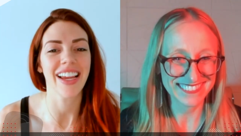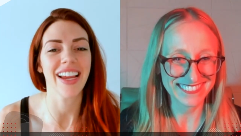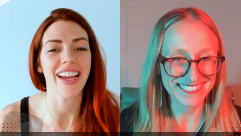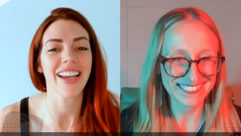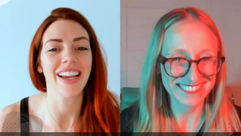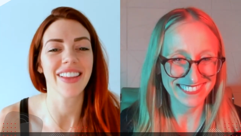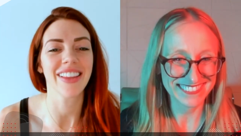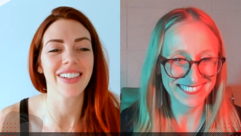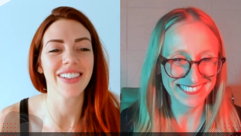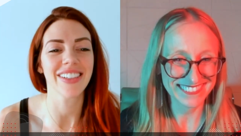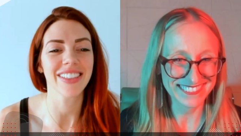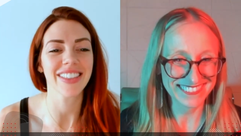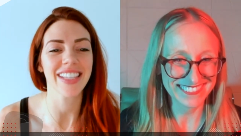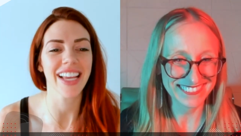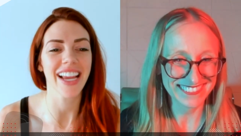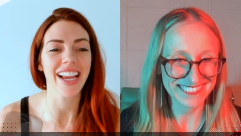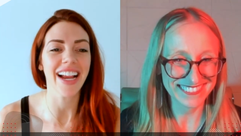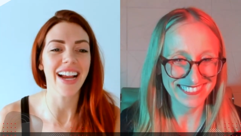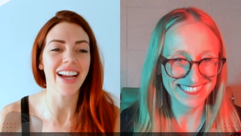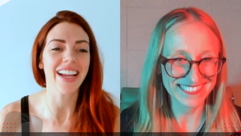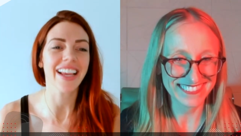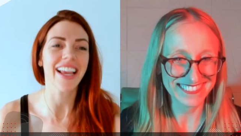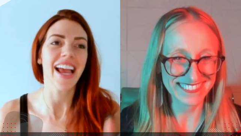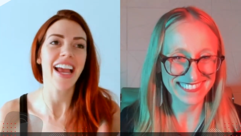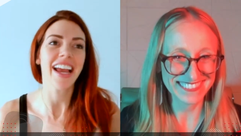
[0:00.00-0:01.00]
Speaker 1: thing. There's like
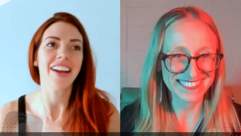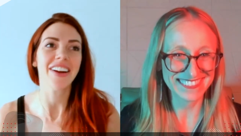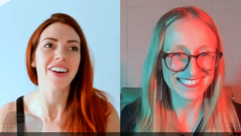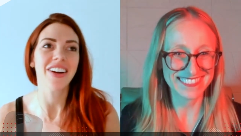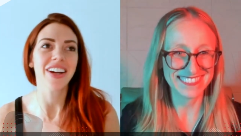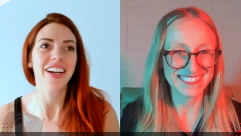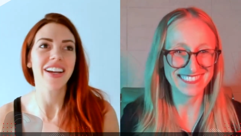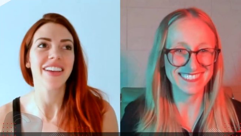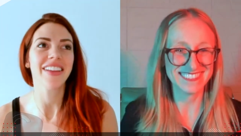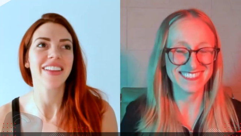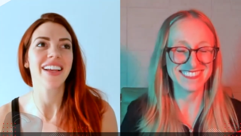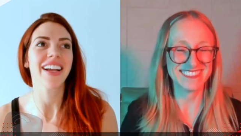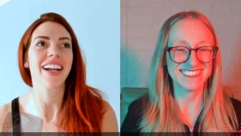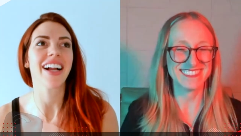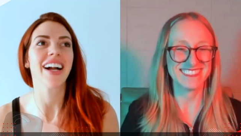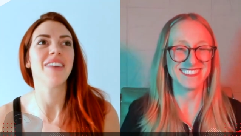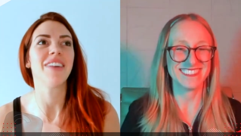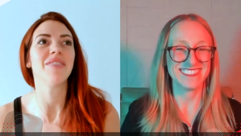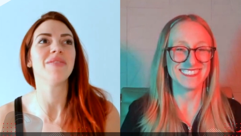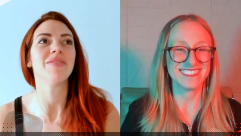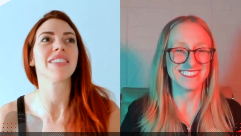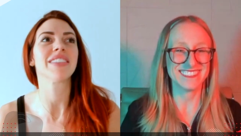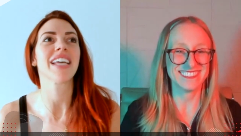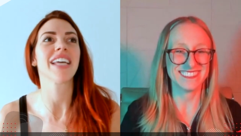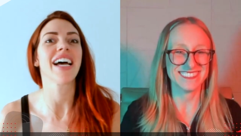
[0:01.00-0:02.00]
a Karen that
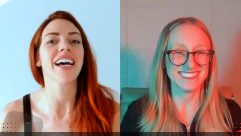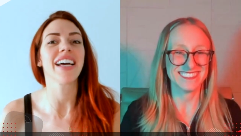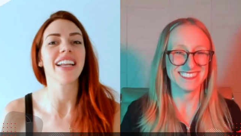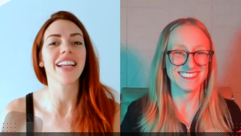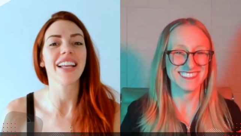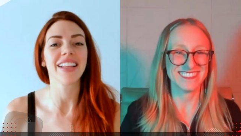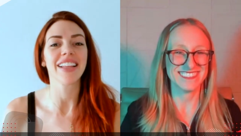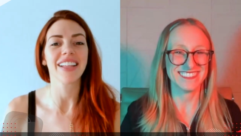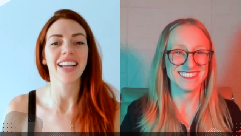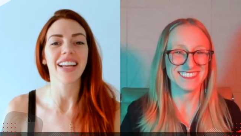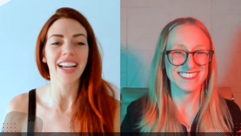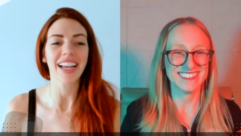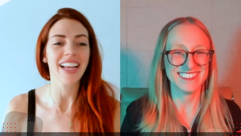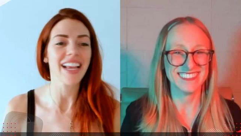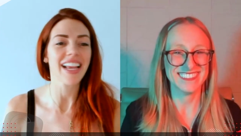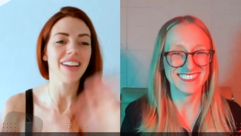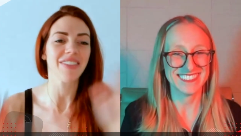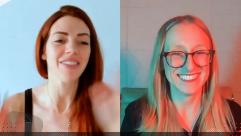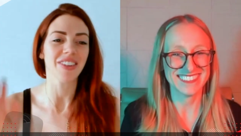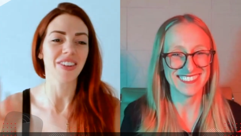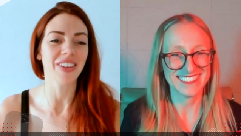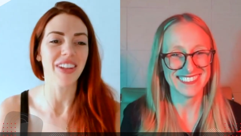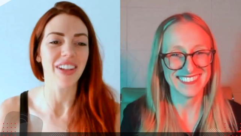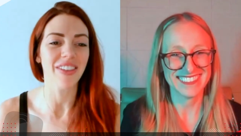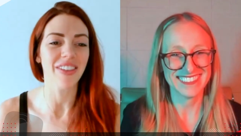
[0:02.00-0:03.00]
comes on and I can't
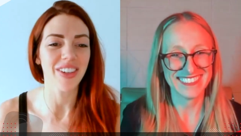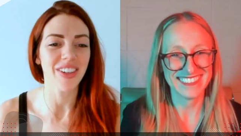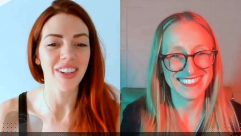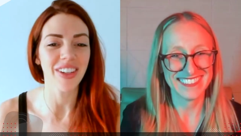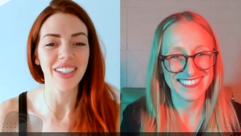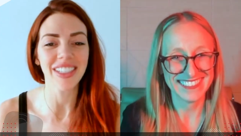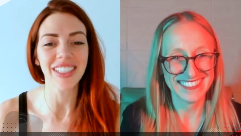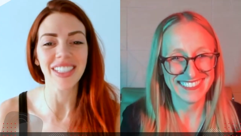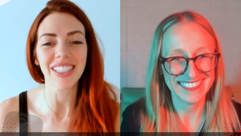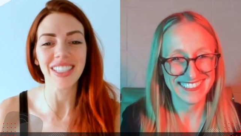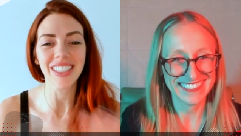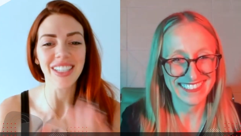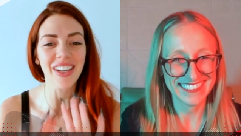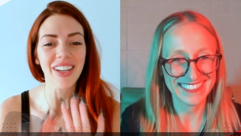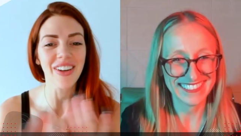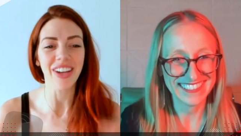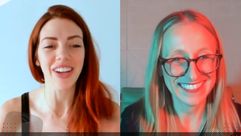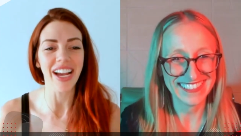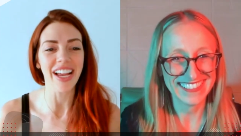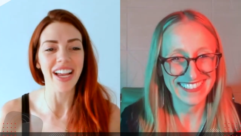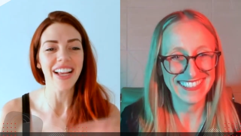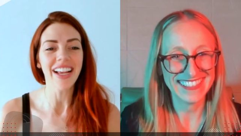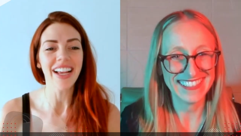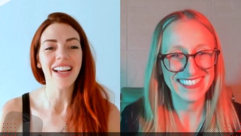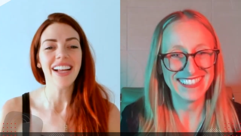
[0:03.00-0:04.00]
ruin it for you. It's just so
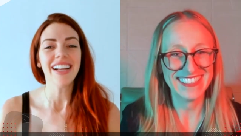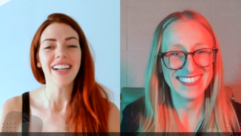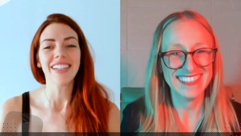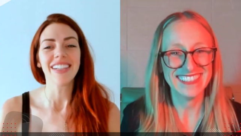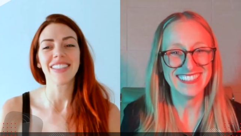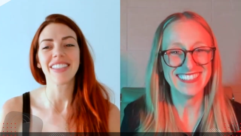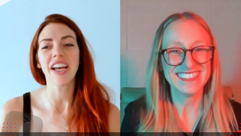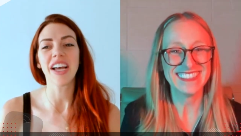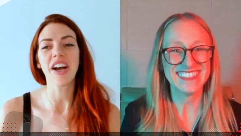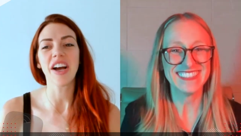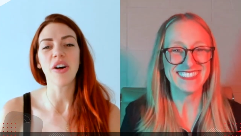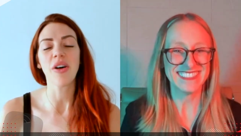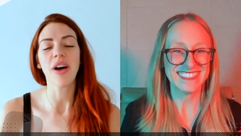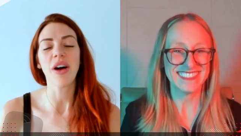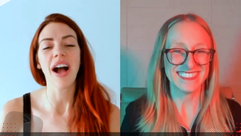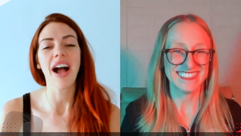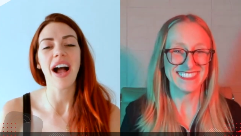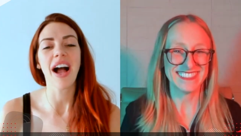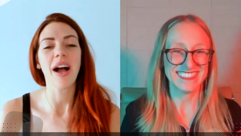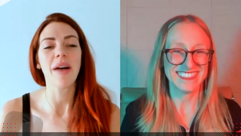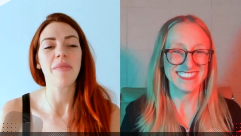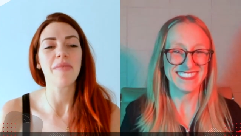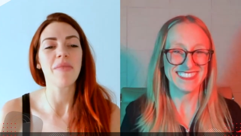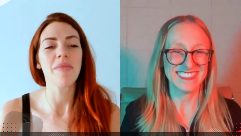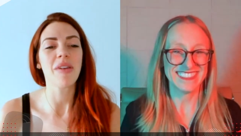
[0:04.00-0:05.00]
good. So
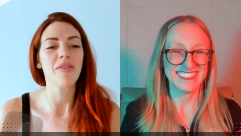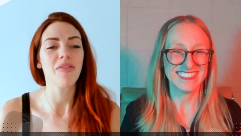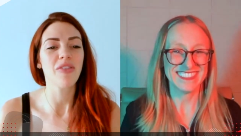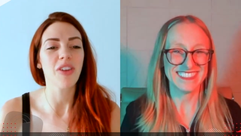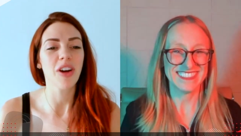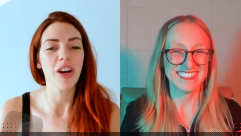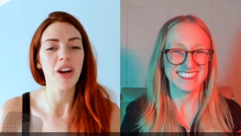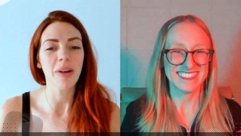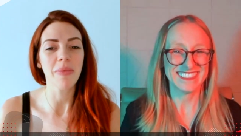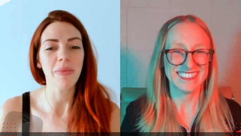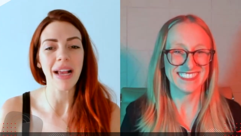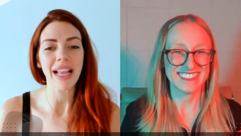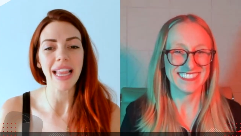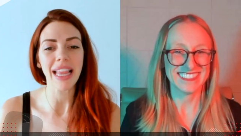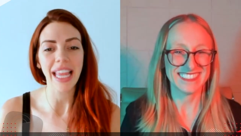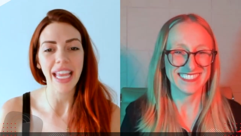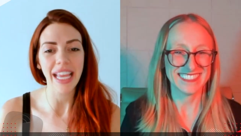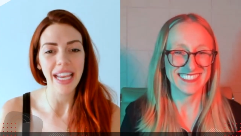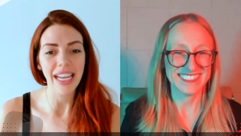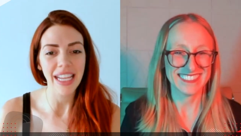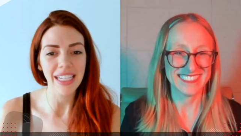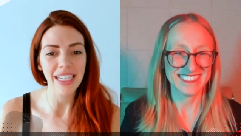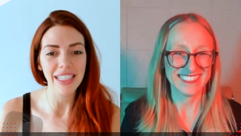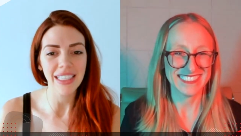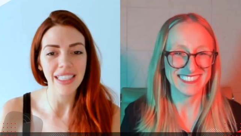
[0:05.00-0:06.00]
um, for my
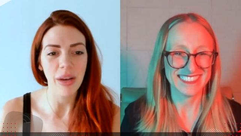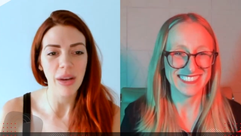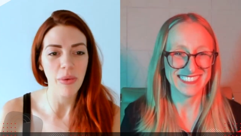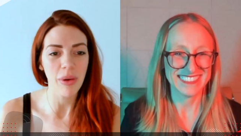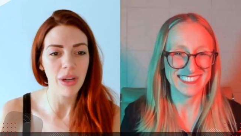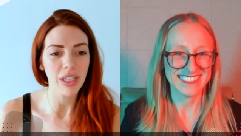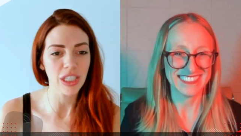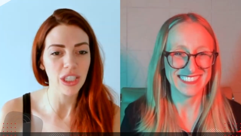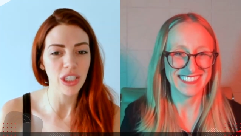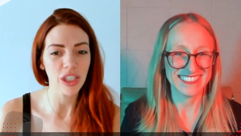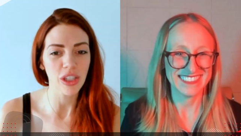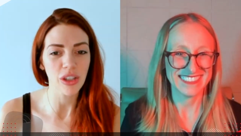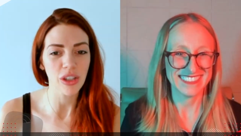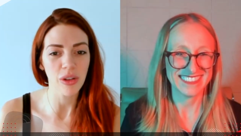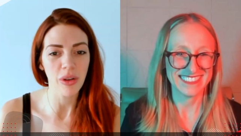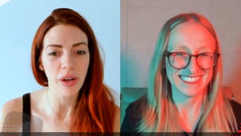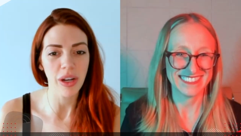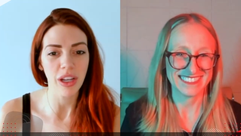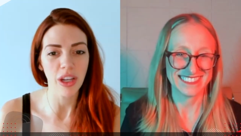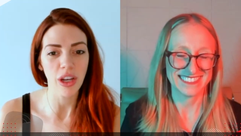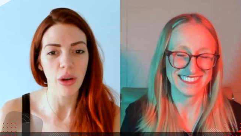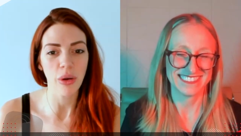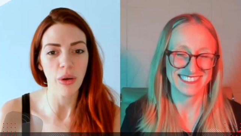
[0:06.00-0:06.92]
ladies that want to, you